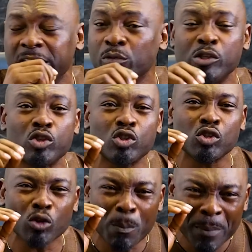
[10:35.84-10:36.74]
There is
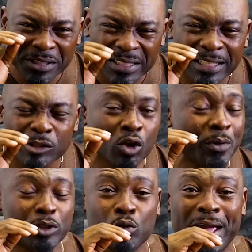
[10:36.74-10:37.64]
so much that is
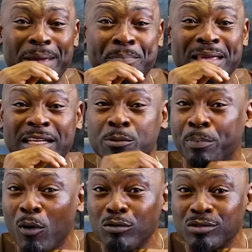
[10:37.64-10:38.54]
going to be
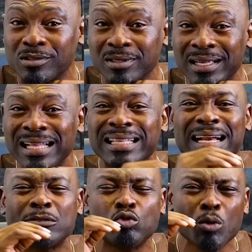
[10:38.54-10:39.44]
exposed.
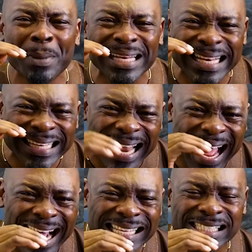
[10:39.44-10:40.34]
There are too many
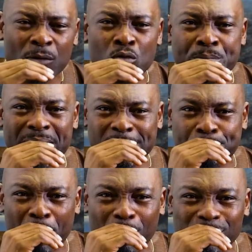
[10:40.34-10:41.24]
lies that will be
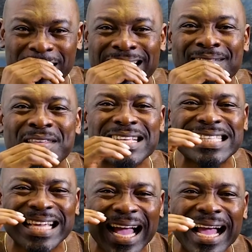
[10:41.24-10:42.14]
exposed.
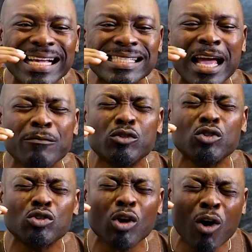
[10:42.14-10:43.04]
These guys have
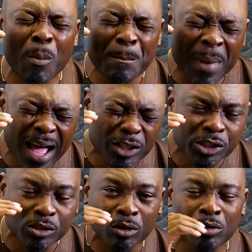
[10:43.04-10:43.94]
so
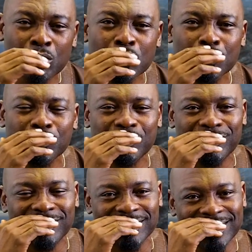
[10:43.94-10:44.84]
much to
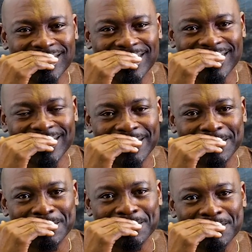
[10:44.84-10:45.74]
lose.
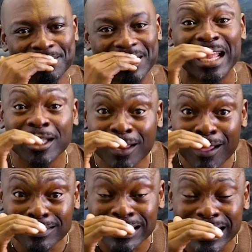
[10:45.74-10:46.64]
A
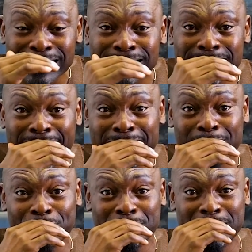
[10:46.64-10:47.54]
lot is at
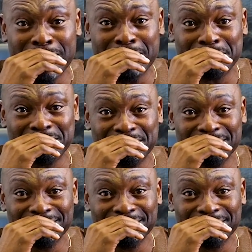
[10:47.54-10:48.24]
stake for them.